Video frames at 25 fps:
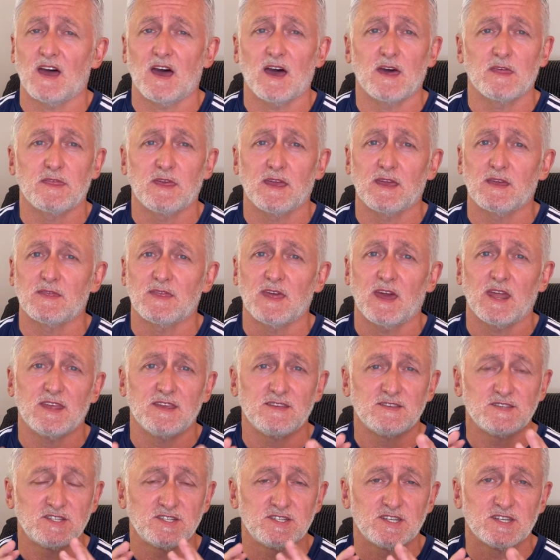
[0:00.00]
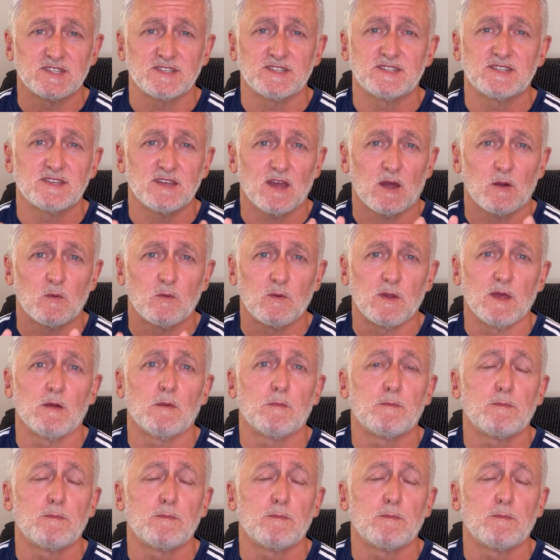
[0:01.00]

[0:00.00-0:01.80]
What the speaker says: I think that is just a real